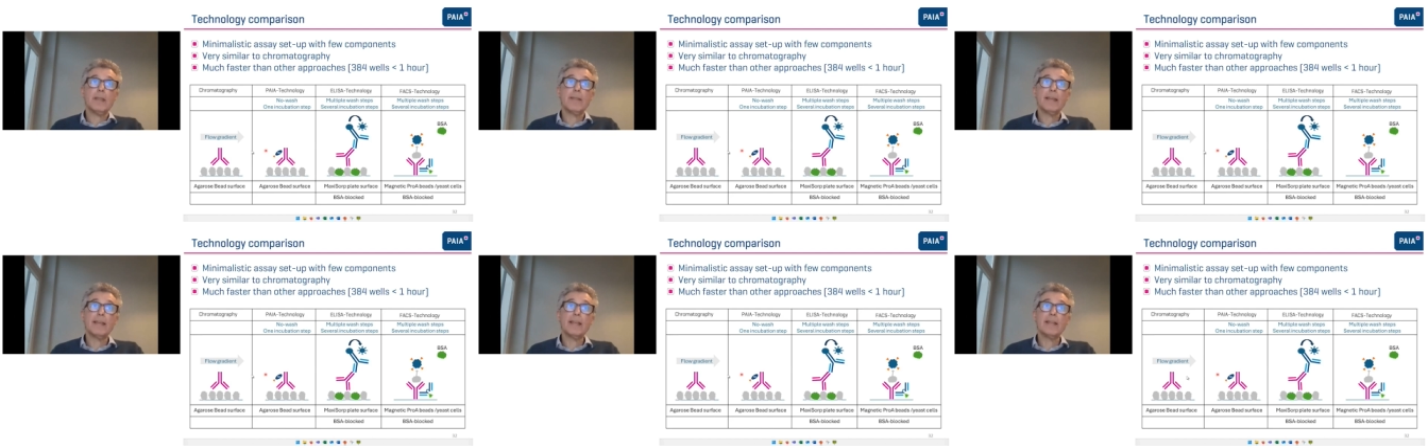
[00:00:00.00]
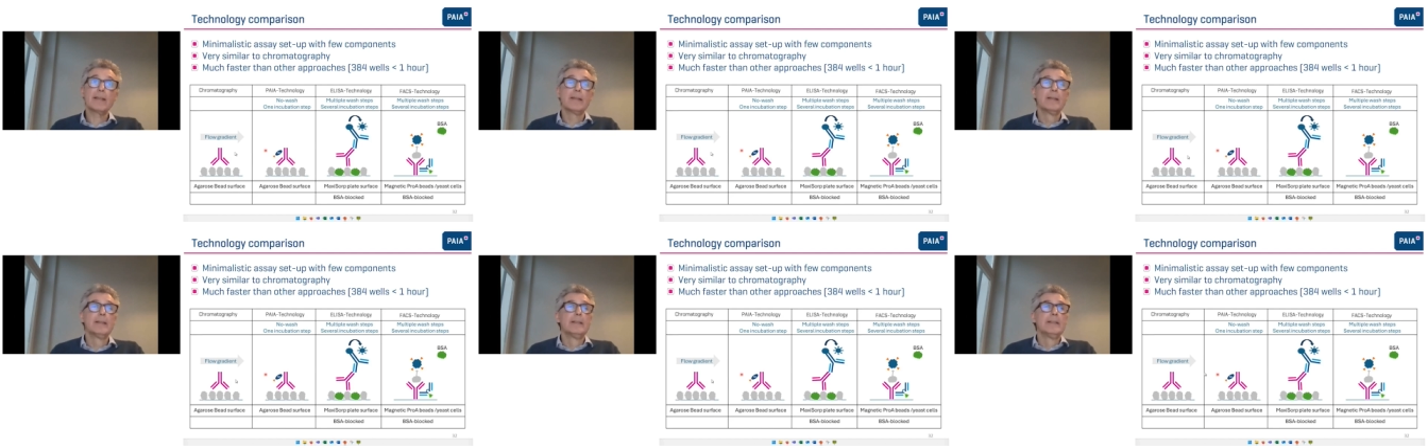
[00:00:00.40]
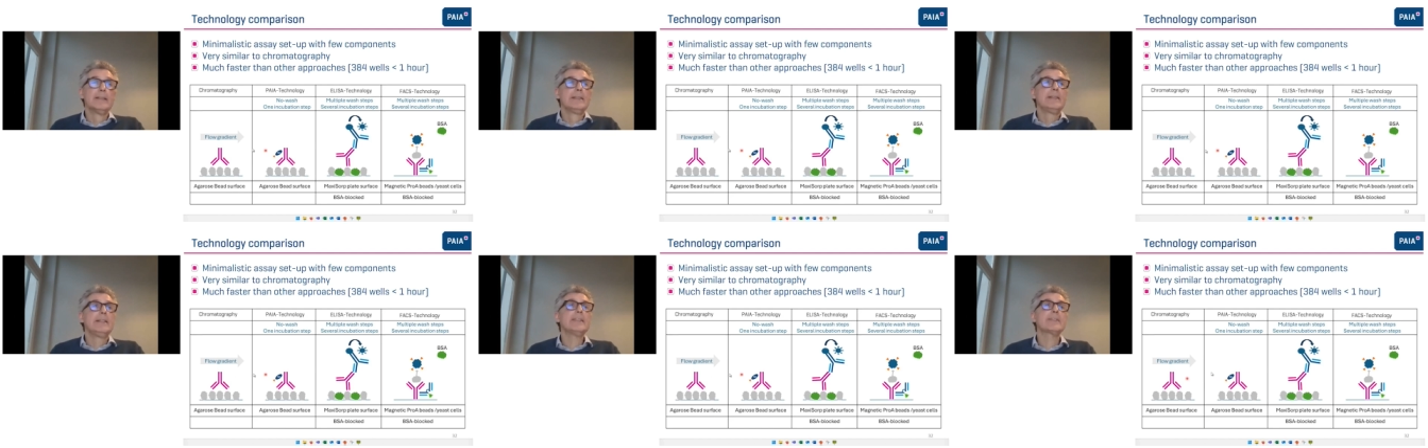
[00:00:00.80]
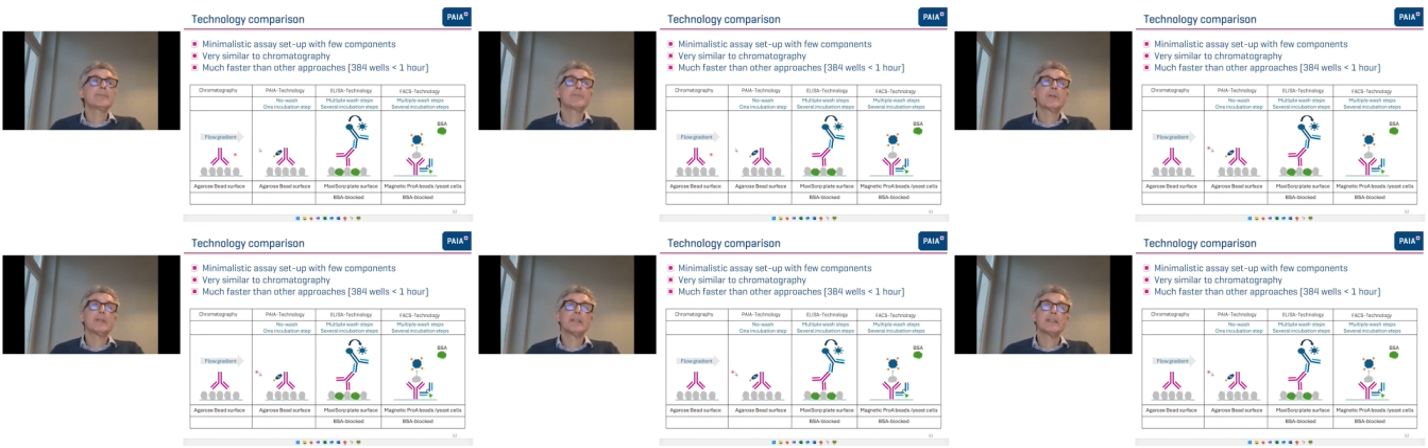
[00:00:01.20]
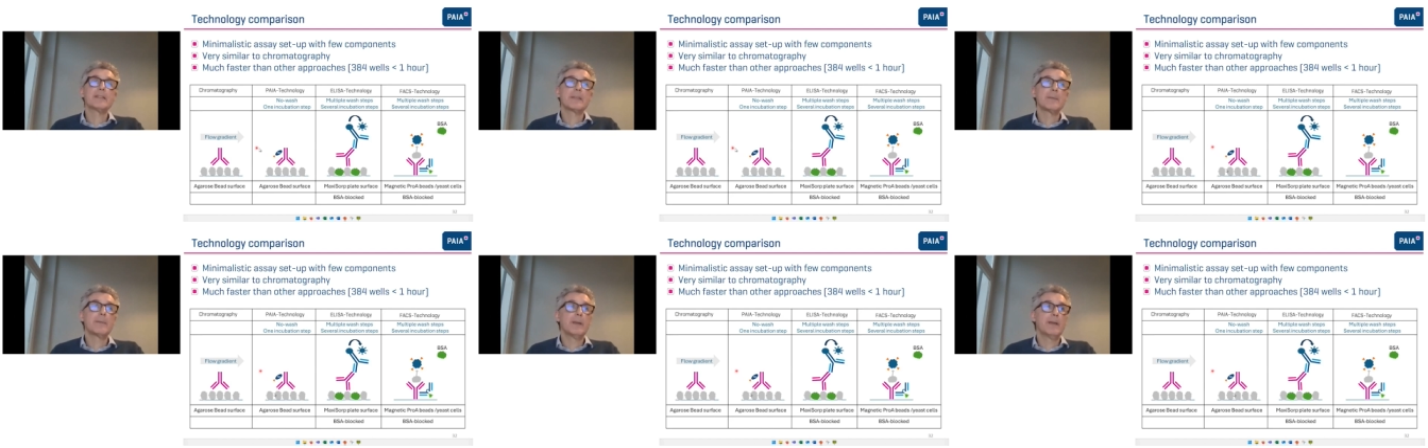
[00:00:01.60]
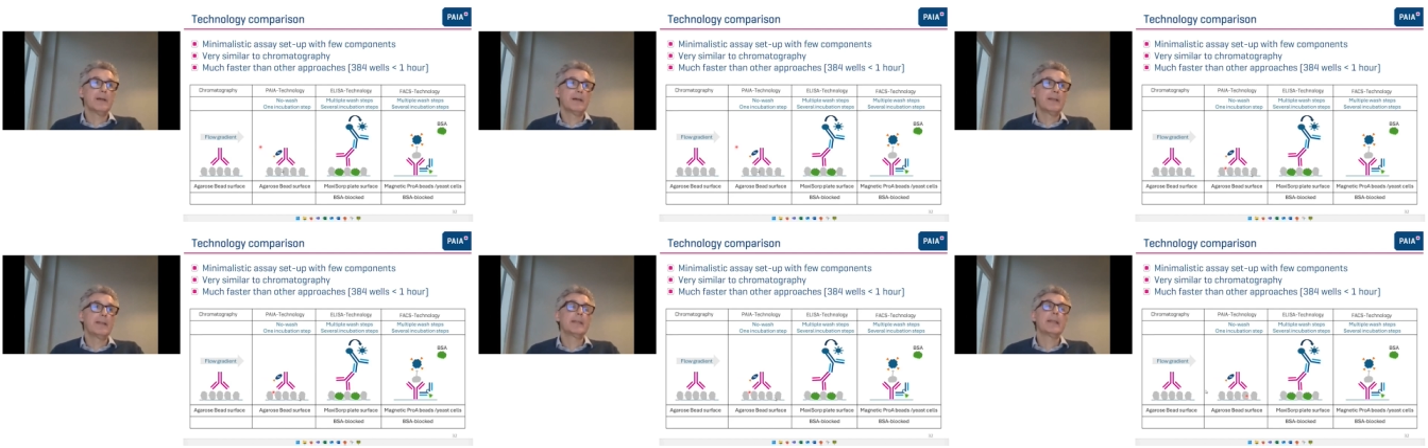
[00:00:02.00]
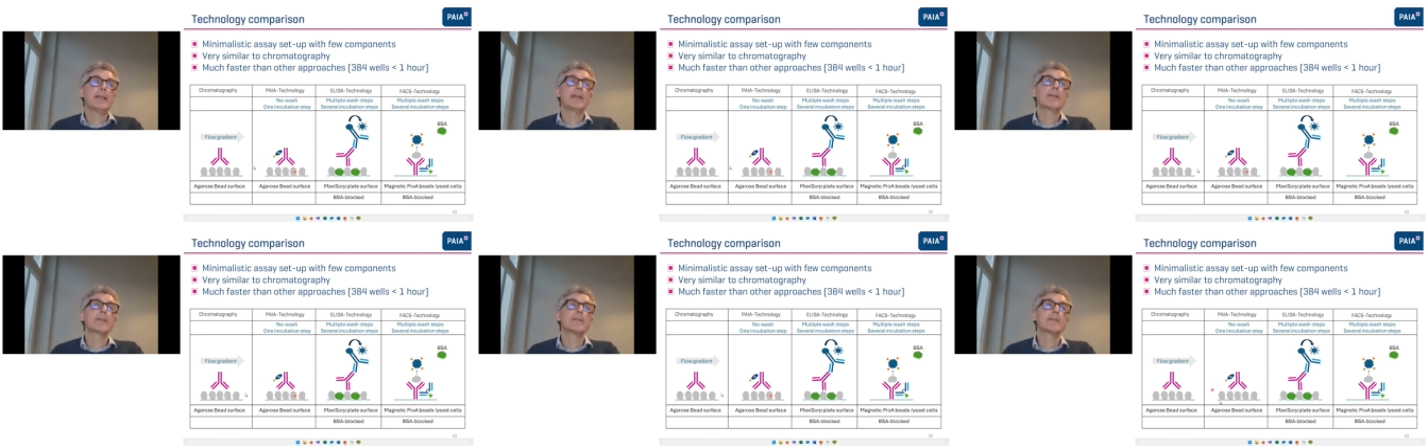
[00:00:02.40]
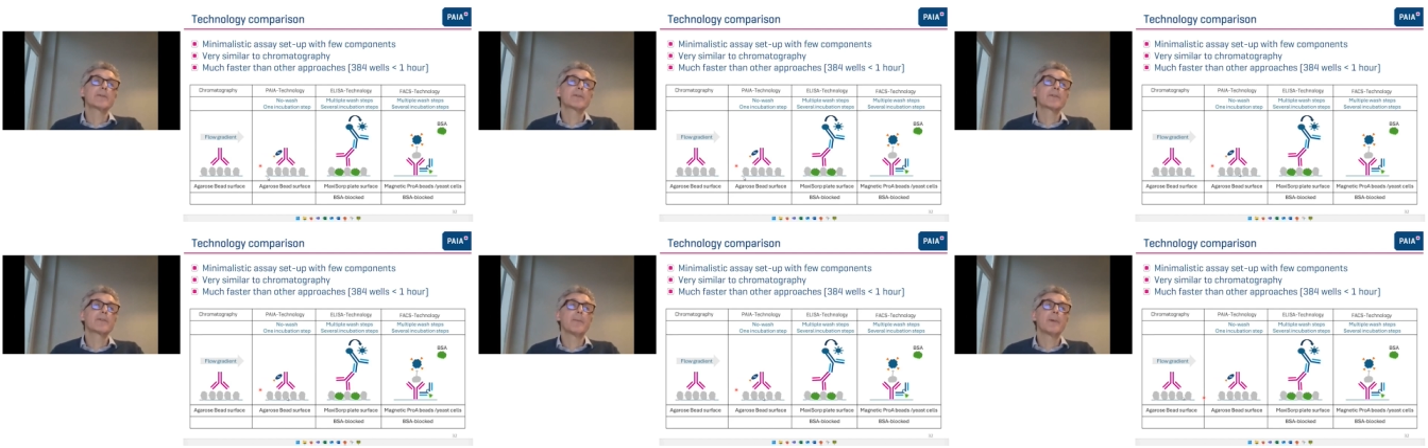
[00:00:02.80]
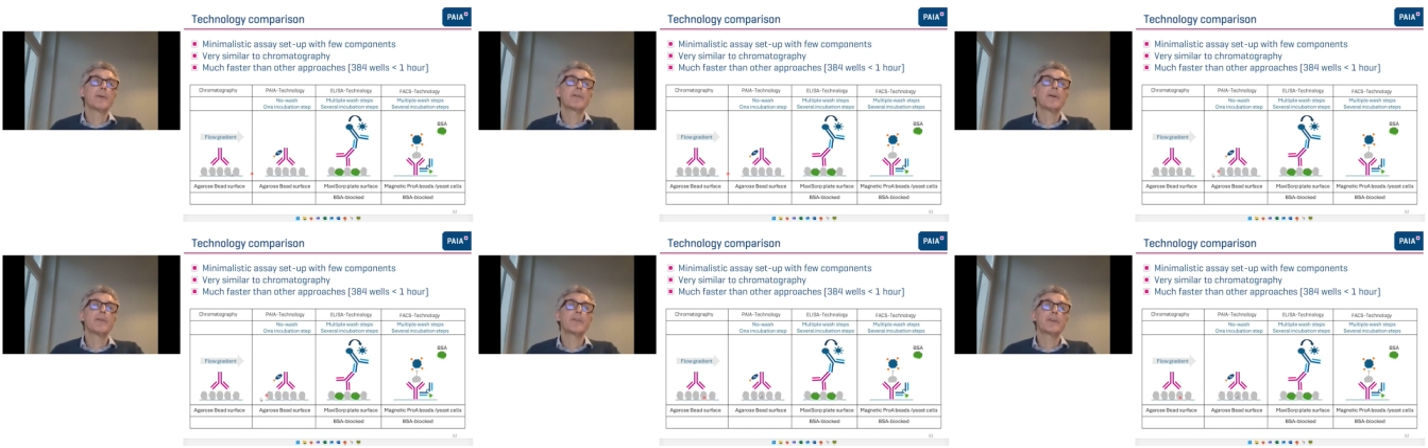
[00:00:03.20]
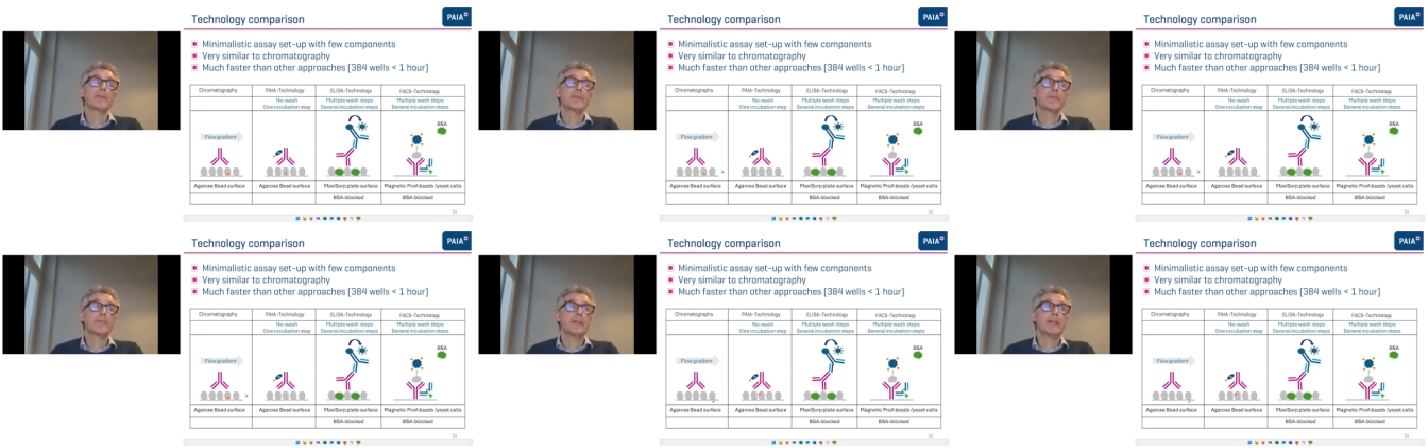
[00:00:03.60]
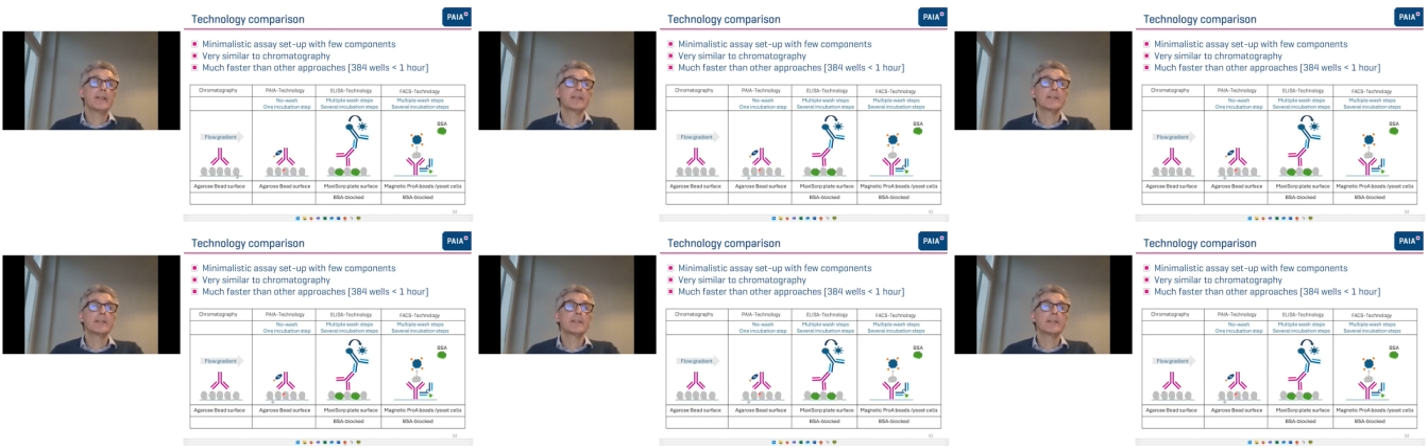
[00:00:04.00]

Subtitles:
that it's pretty similar in the end to chromatography in the